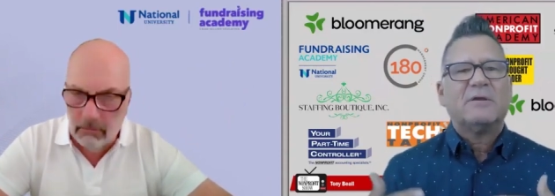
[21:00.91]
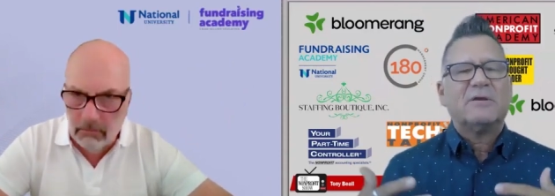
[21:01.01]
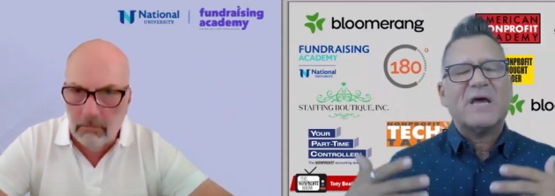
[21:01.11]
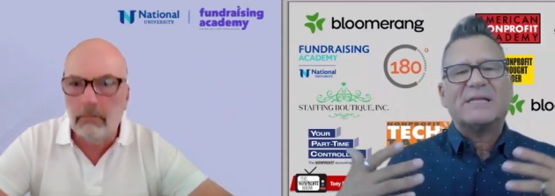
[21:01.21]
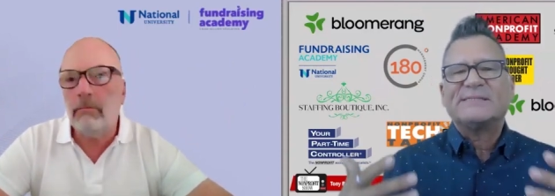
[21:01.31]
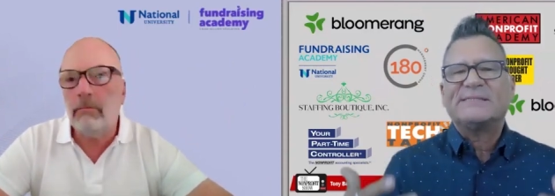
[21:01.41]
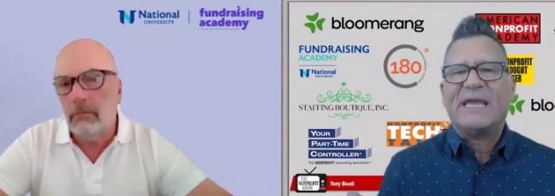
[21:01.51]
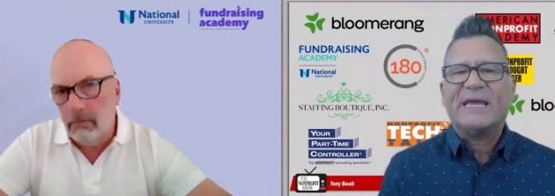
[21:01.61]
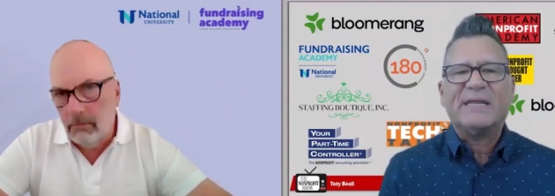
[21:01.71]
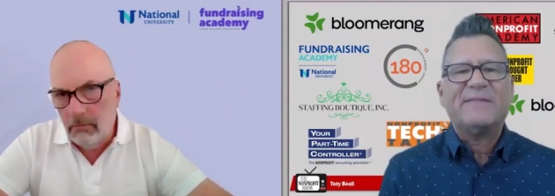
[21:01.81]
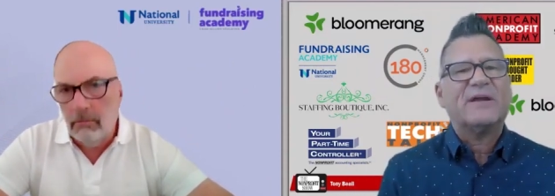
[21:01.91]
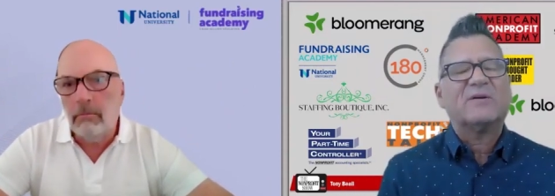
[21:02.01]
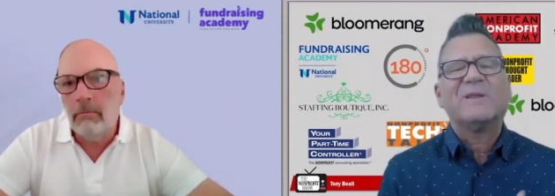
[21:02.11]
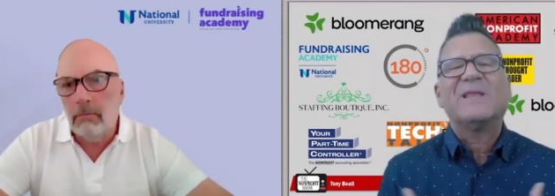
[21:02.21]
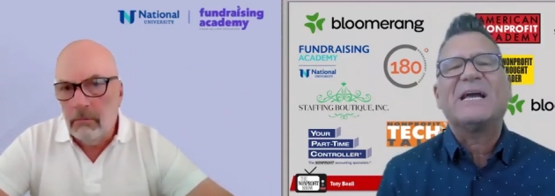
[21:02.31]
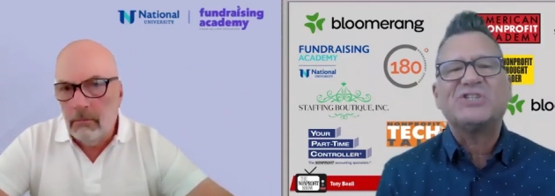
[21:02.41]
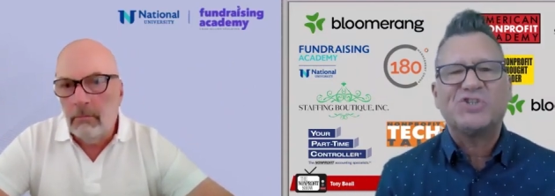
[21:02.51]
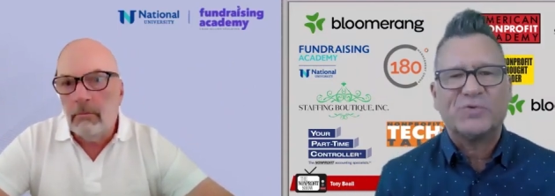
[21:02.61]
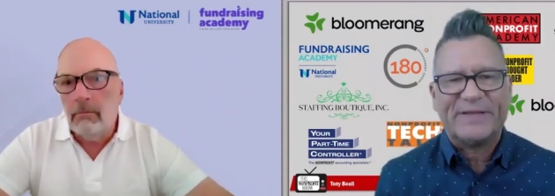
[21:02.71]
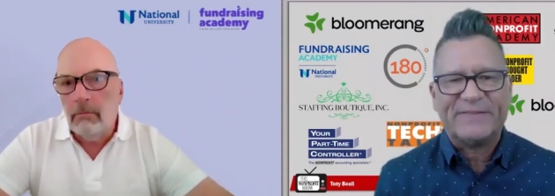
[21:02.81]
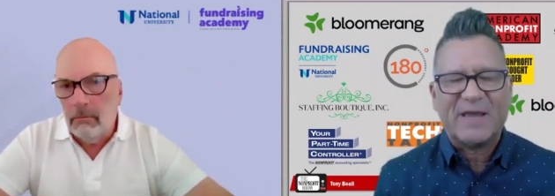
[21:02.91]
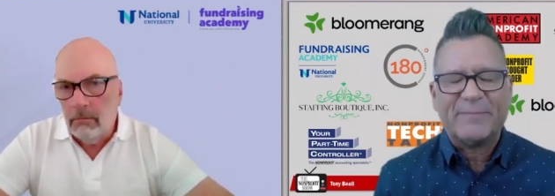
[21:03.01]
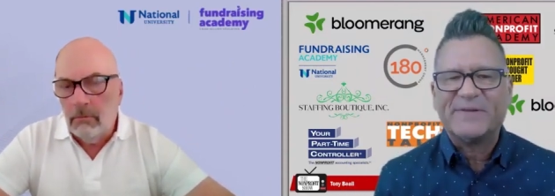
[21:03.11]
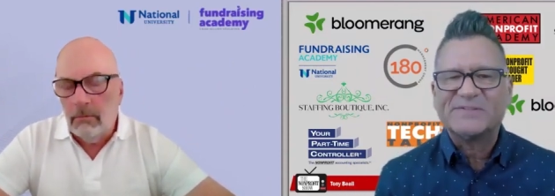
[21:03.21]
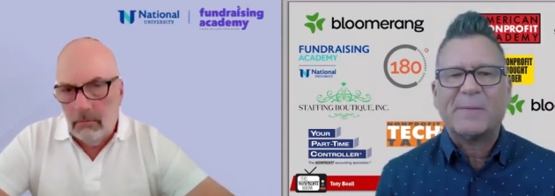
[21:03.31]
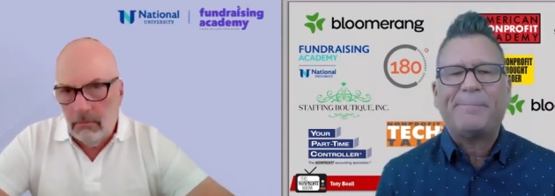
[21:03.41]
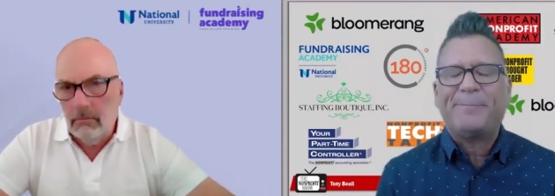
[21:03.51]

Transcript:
Speaker 1: You're not standing there lecturing them. And there's a